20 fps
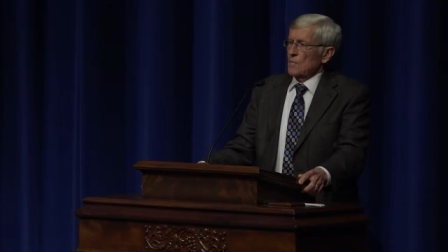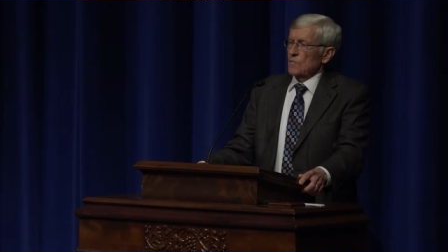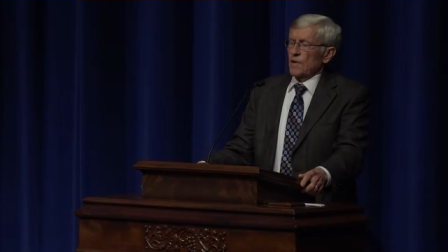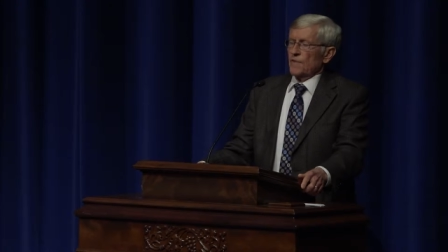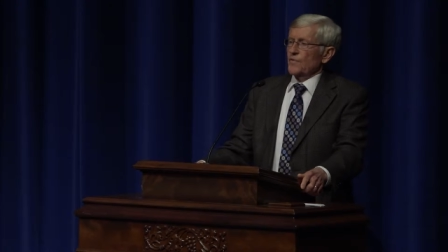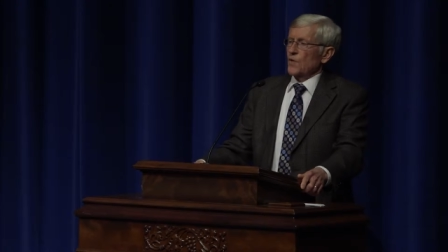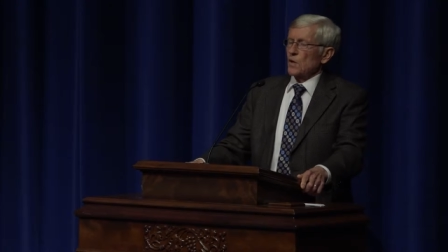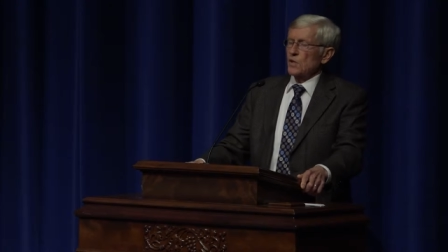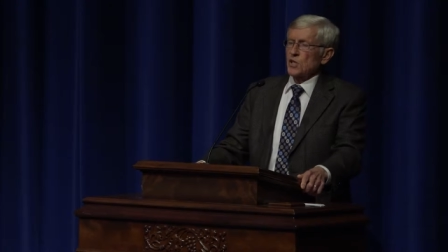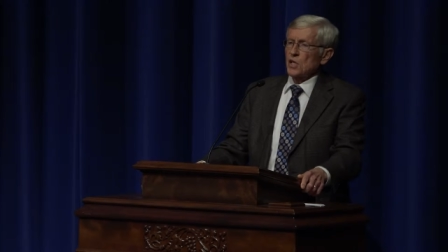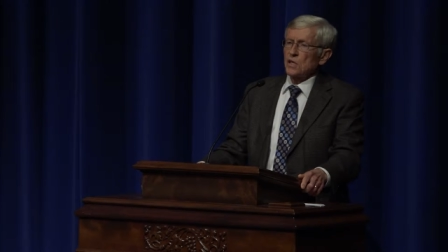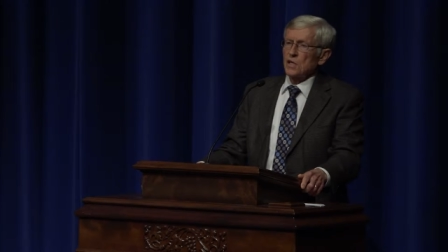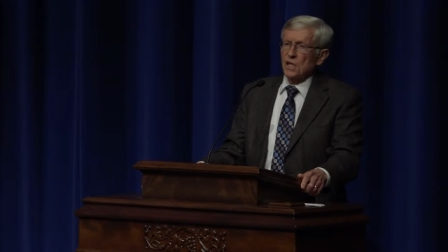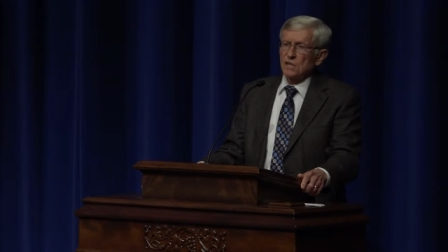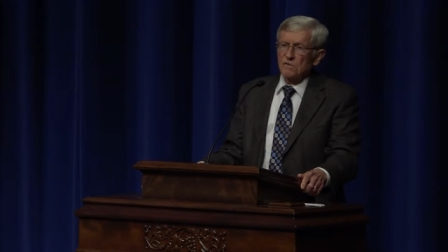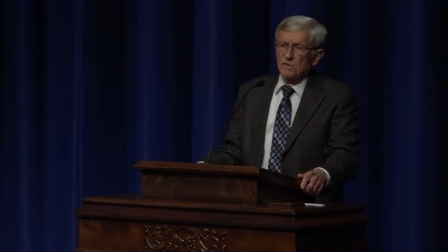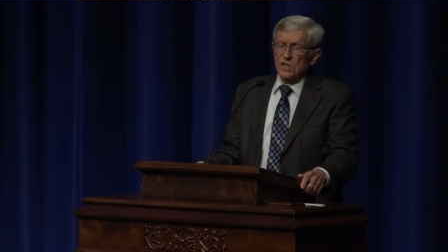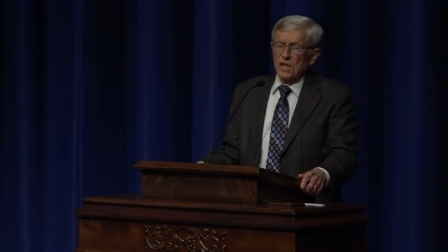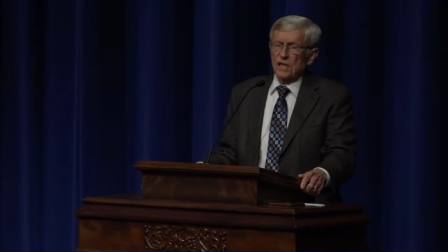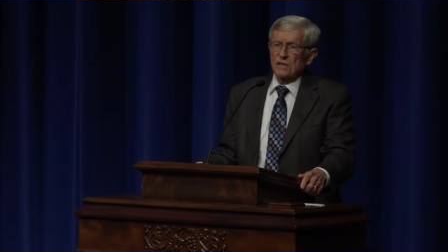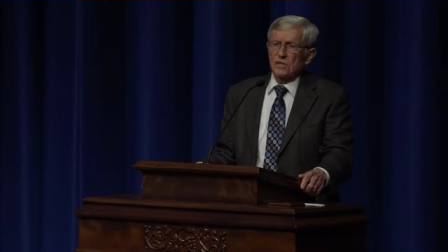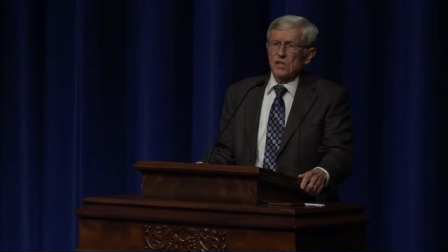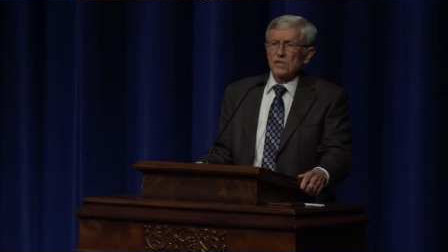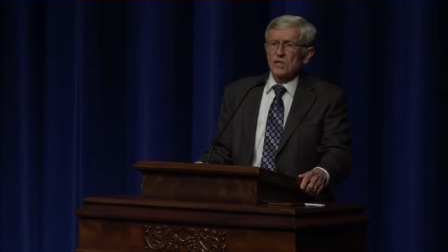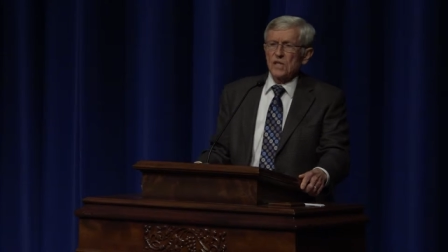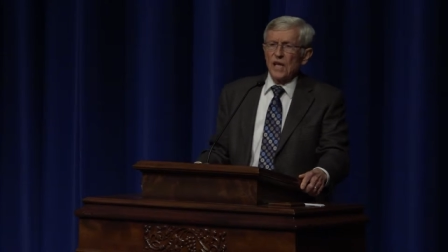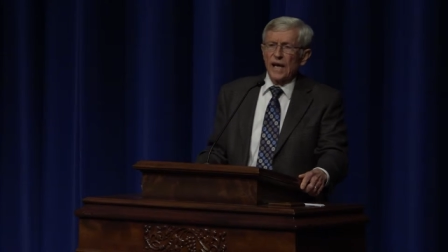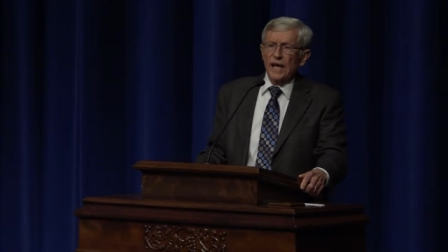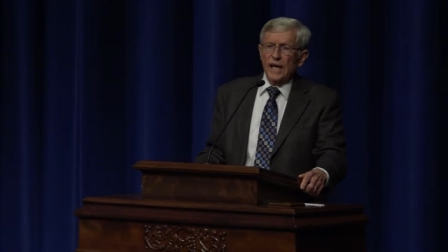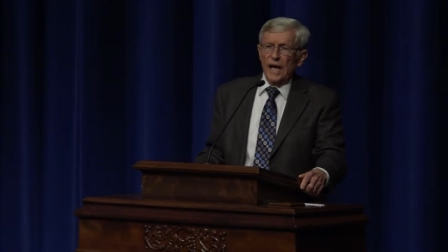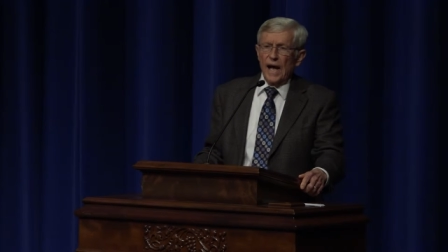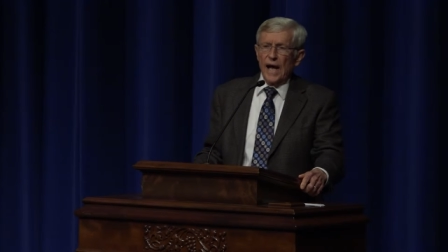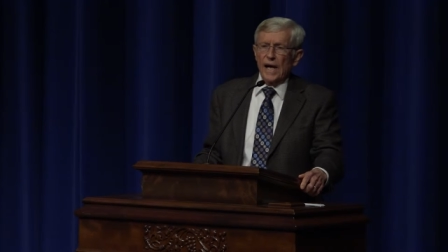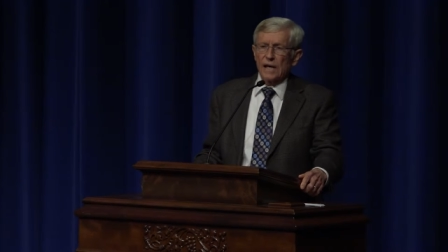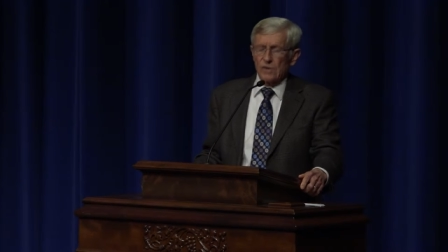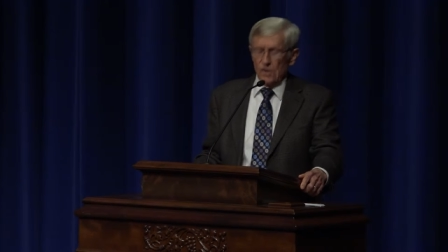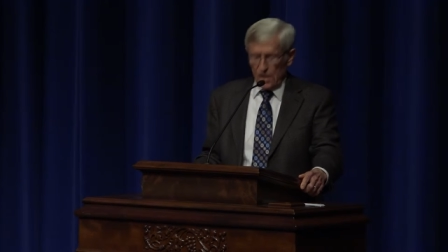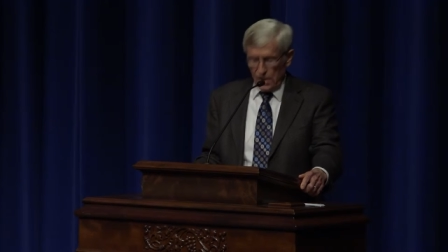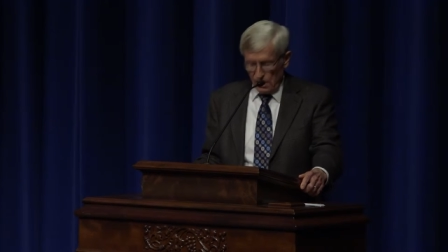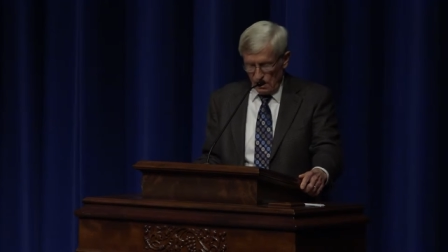but folks, it doesn't t- just take
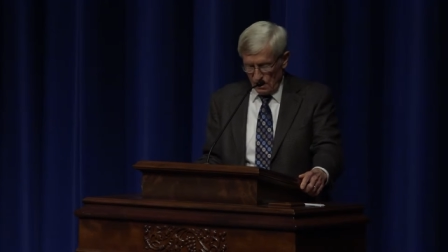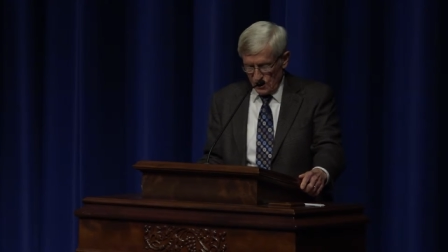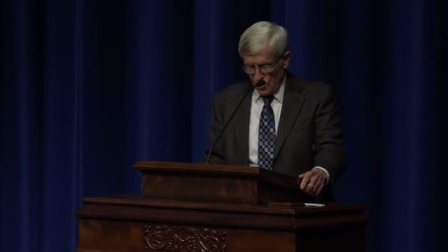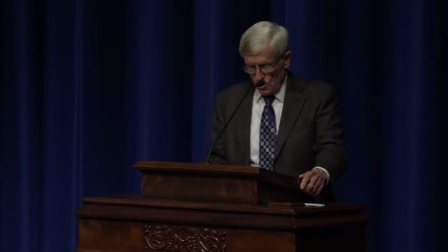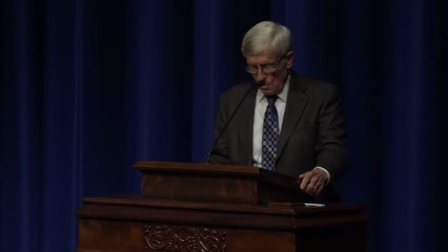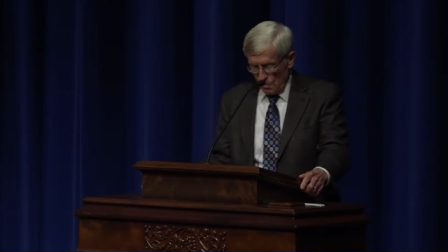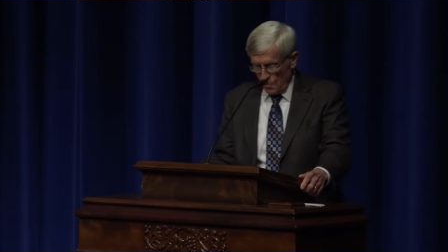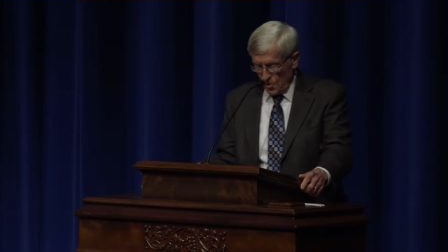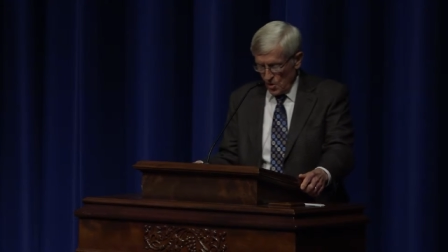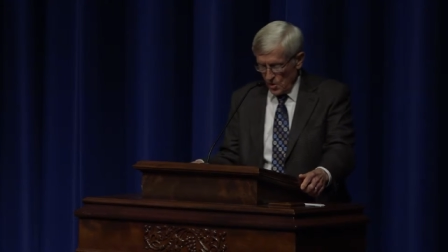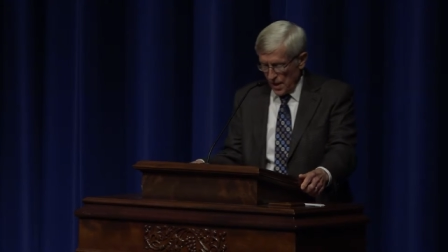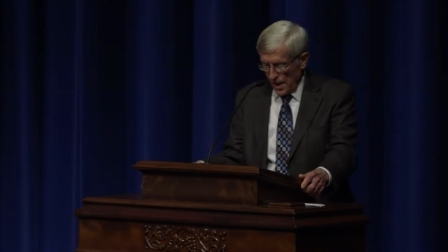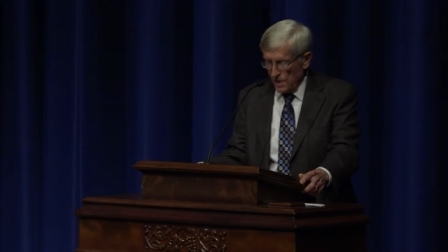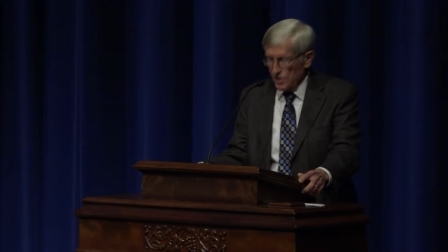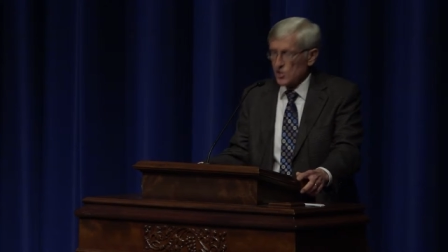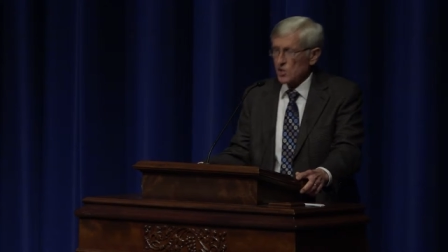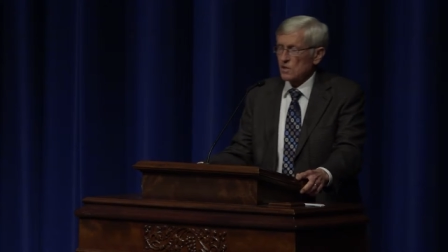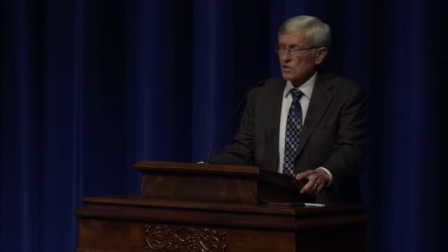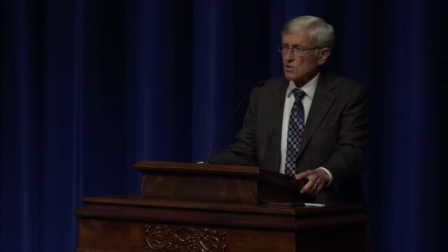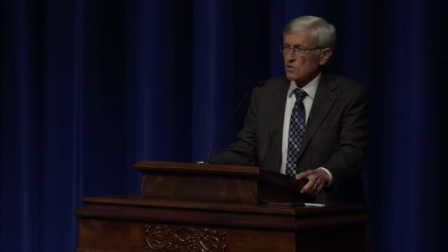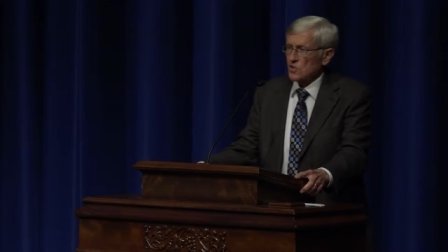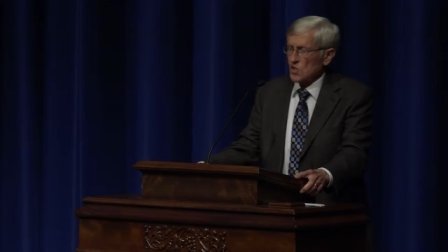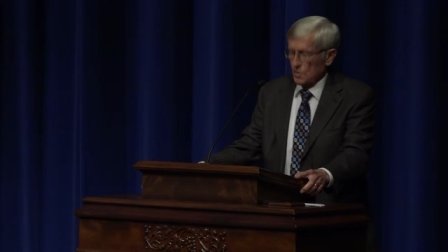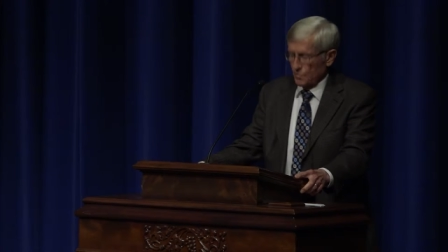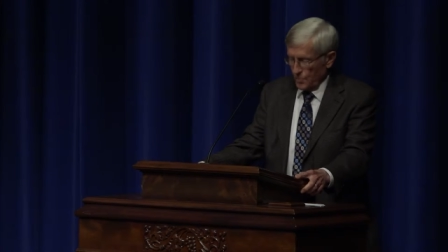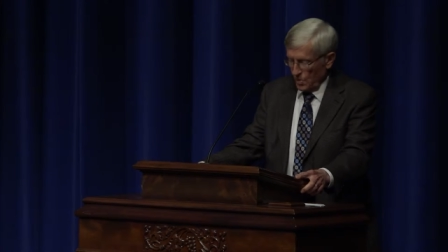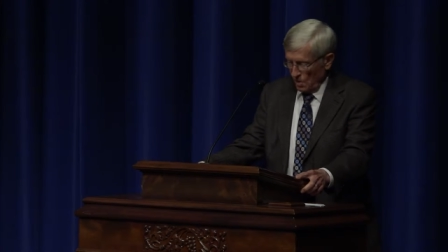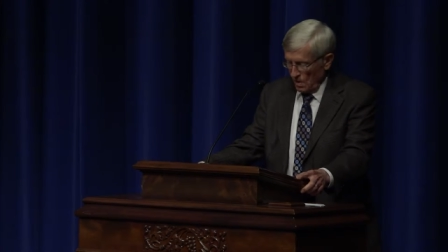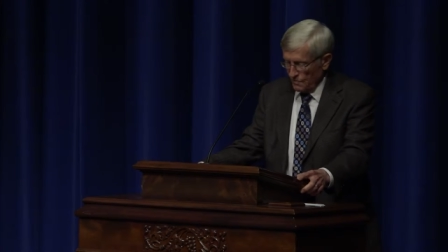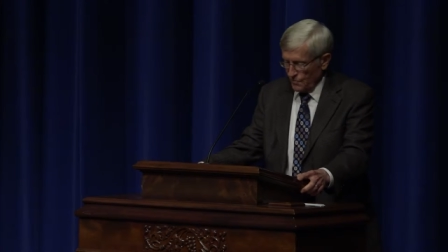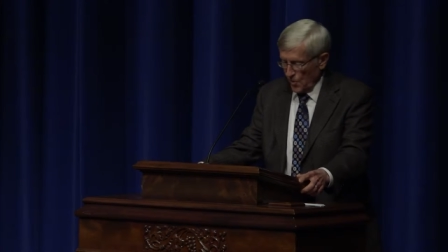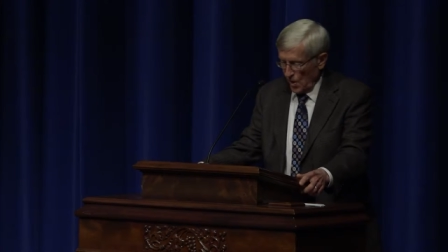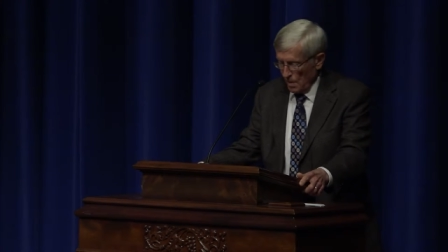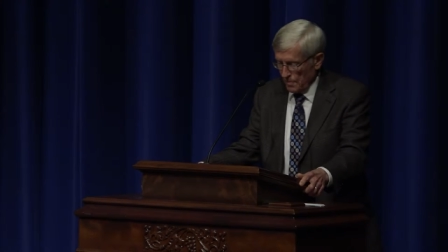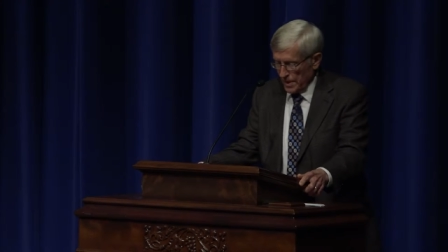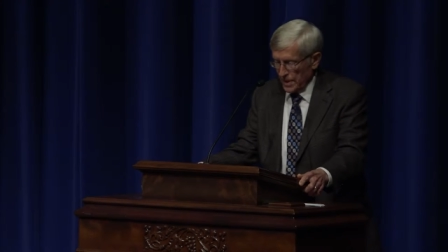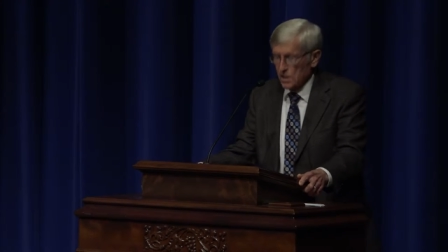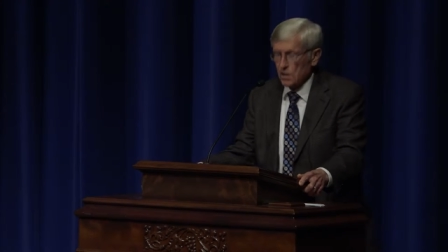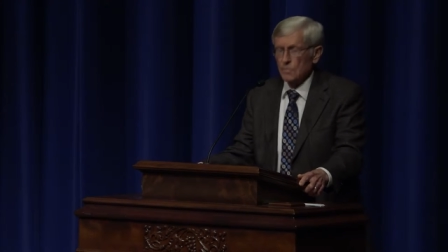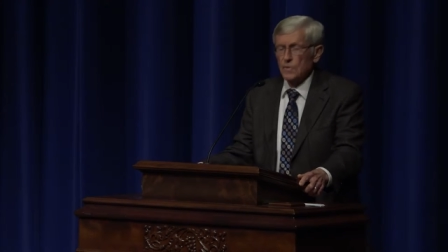agricultural production to support
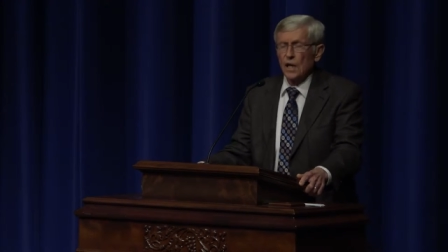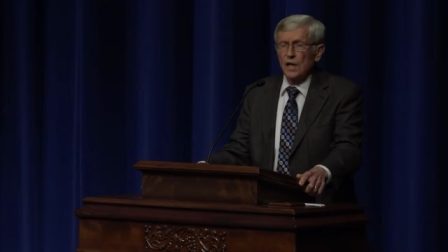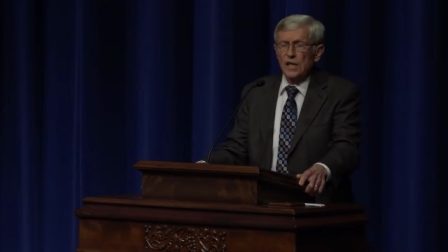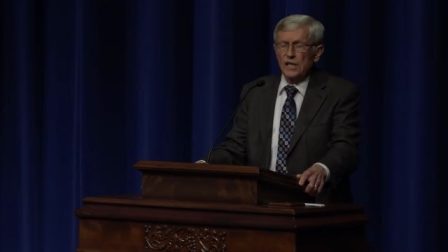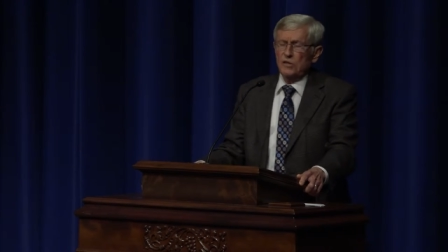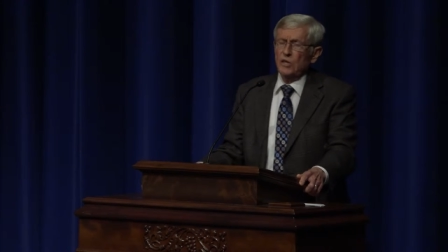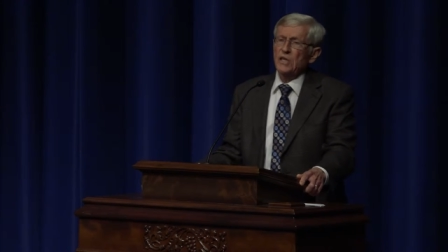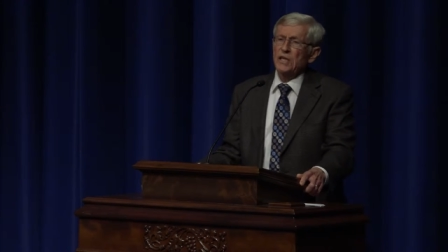farming communities.